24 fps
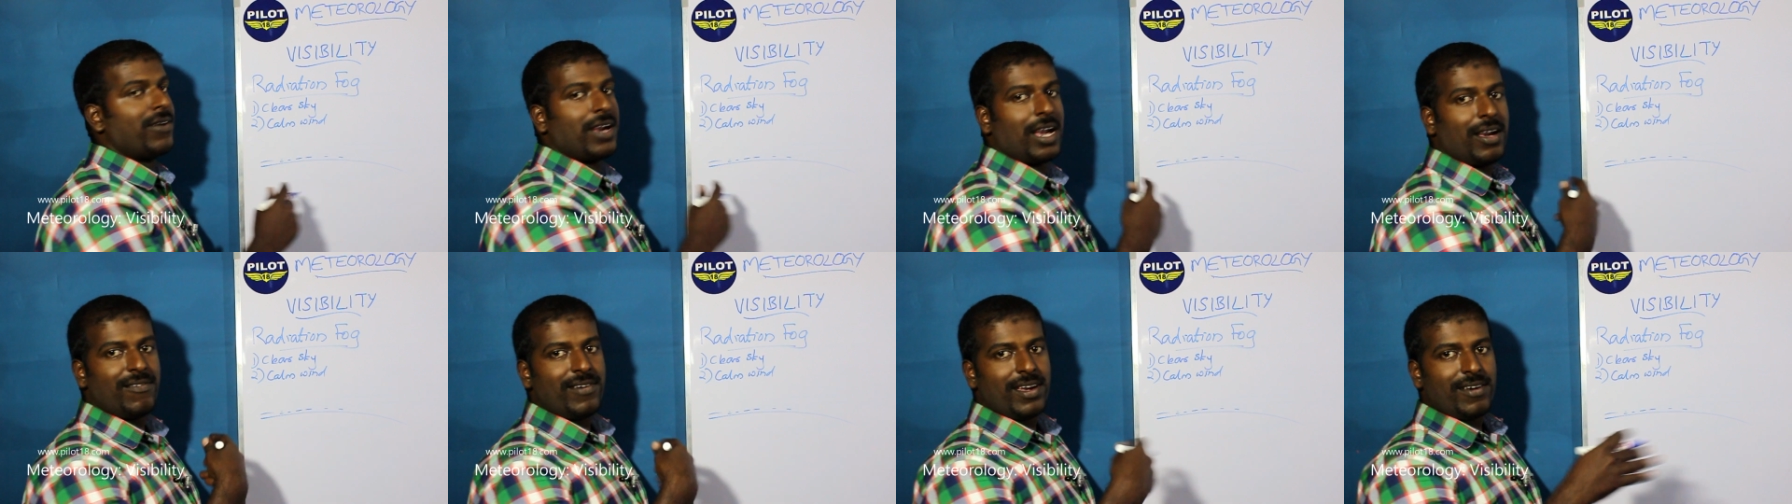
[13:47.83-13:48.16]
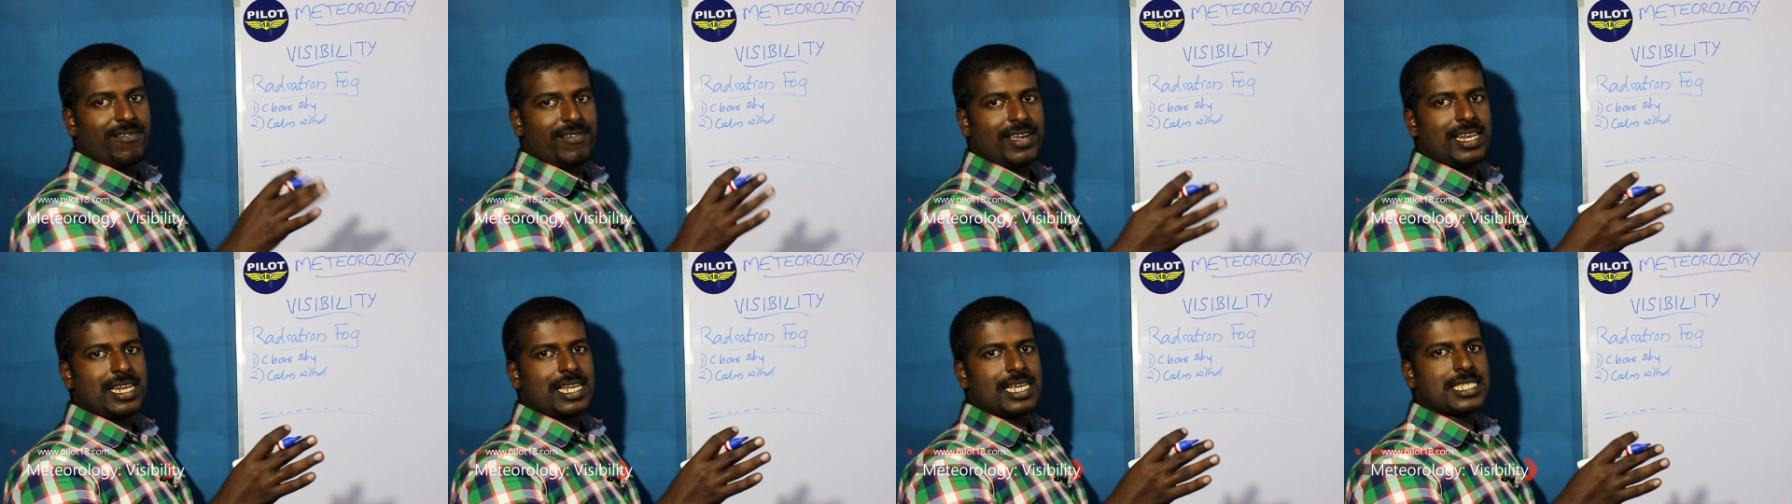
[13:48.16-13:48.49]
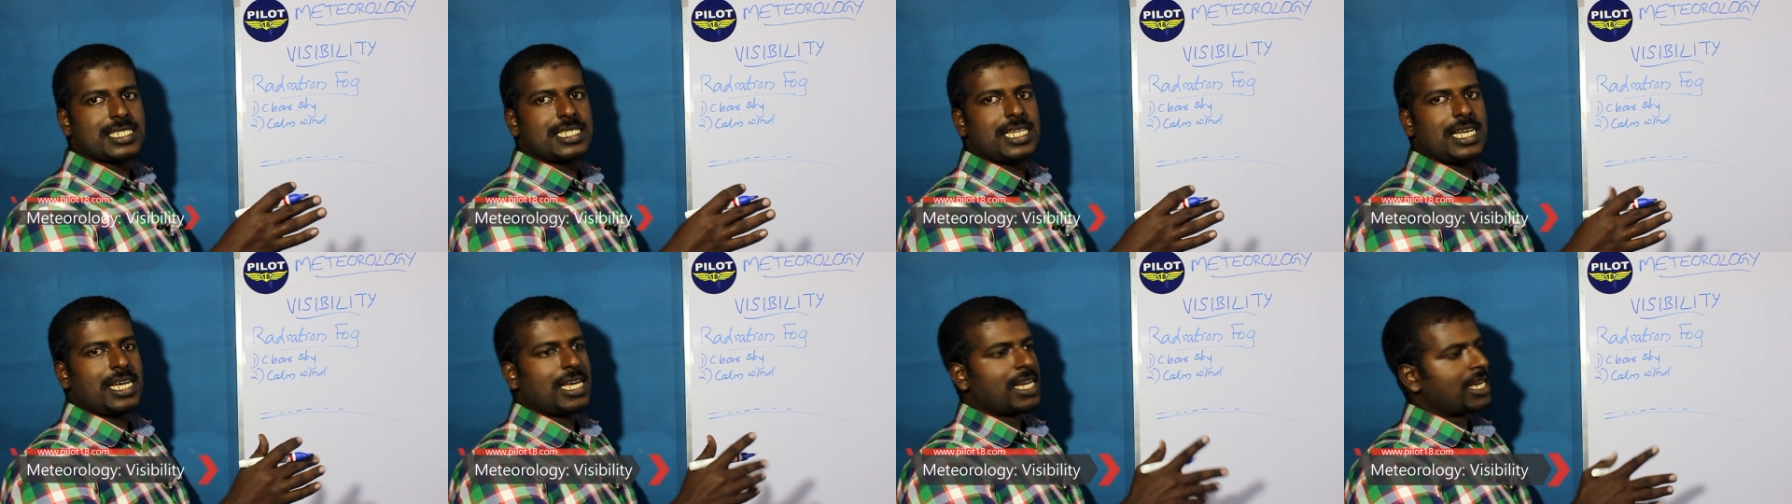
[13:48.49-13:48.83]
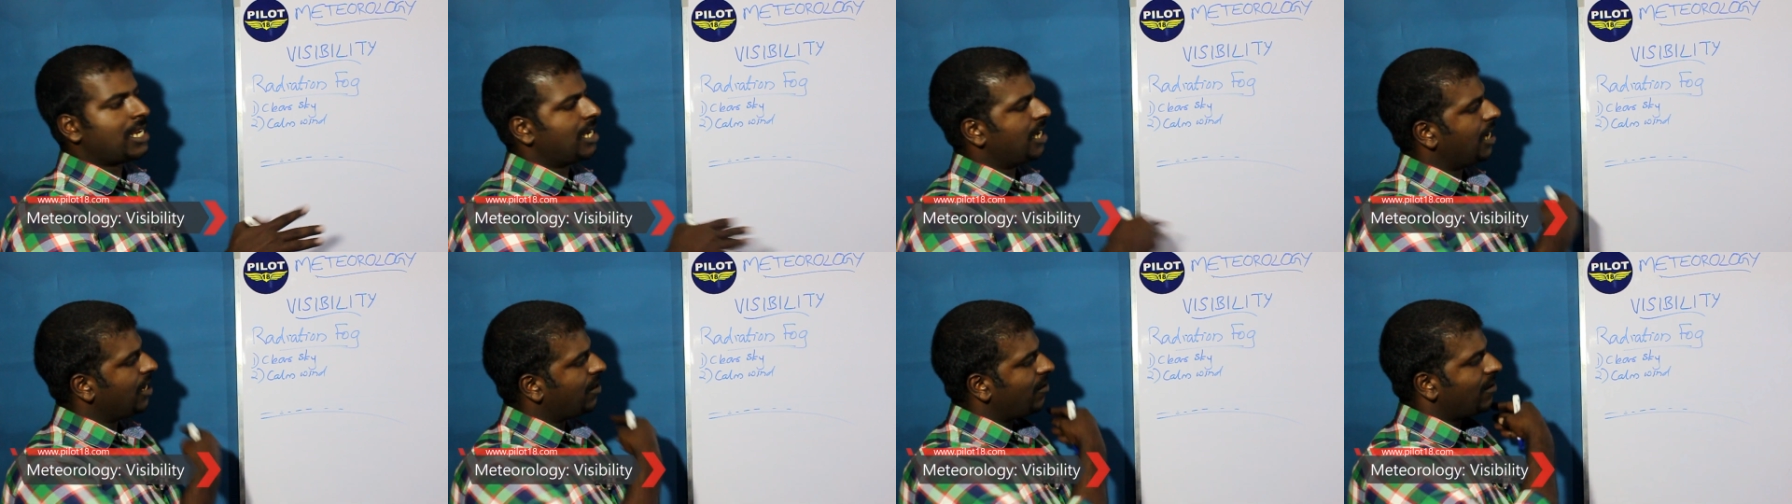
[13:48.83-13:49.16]
if heavy wind is there
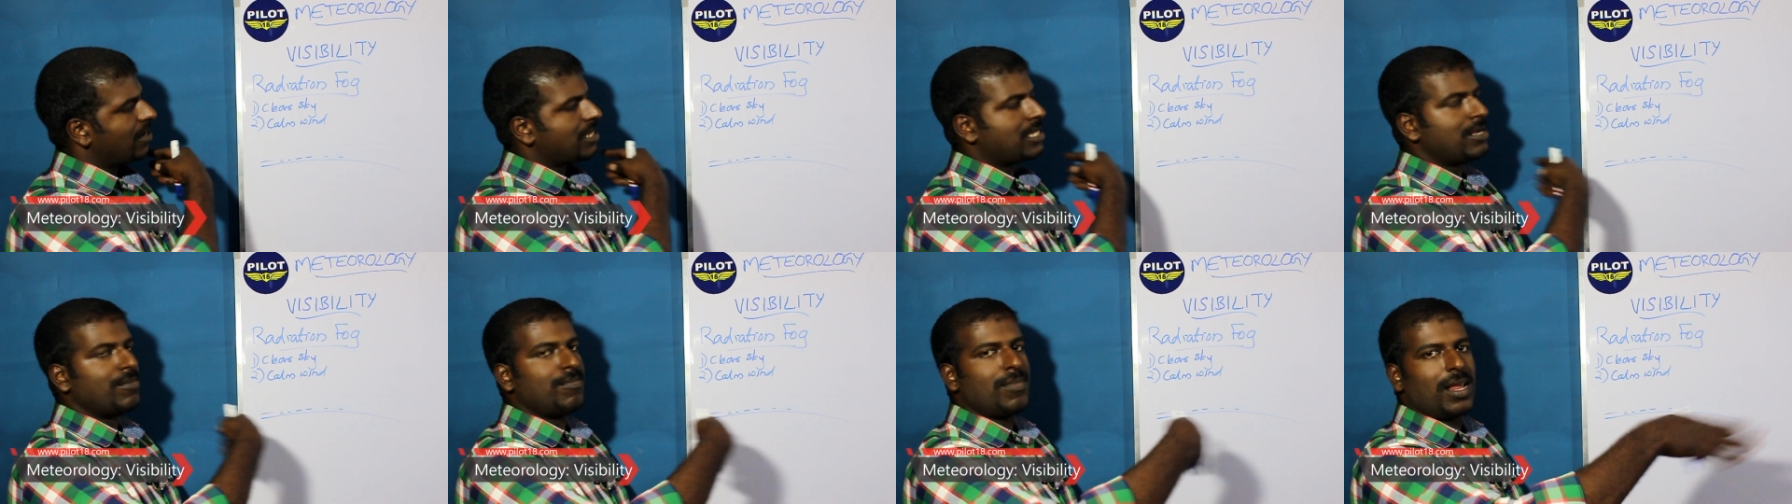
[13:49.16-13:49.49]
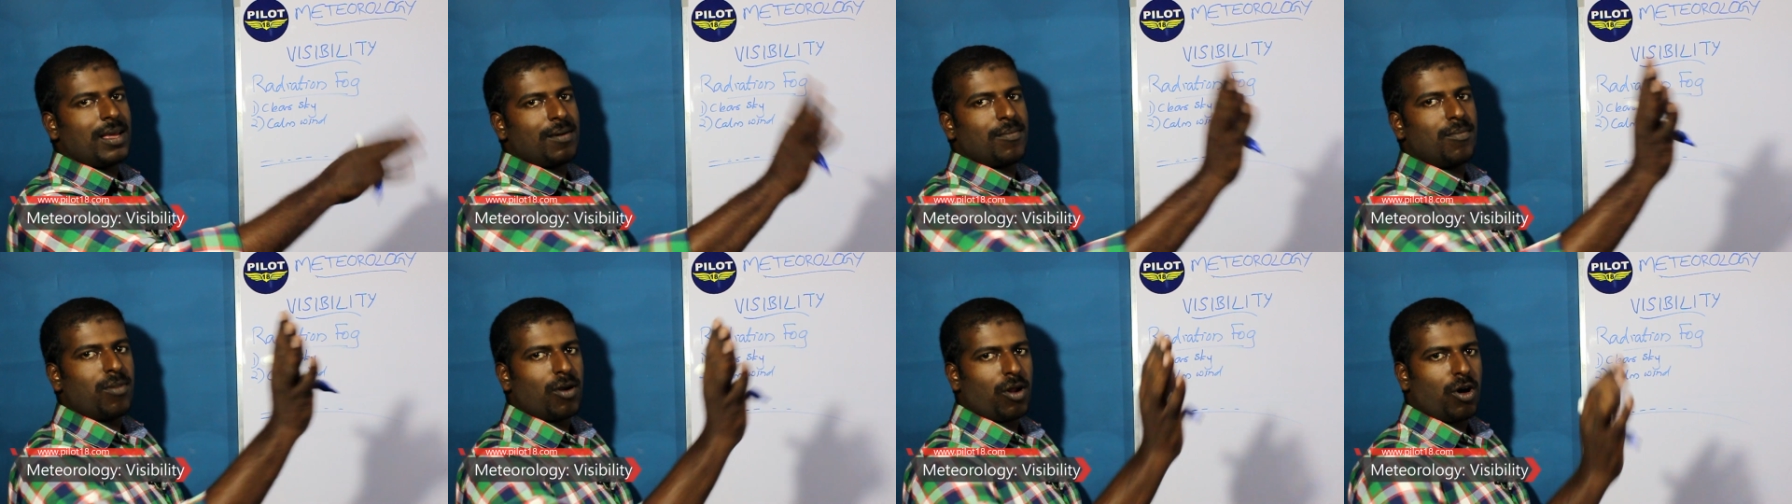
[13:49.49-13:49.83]
it will simply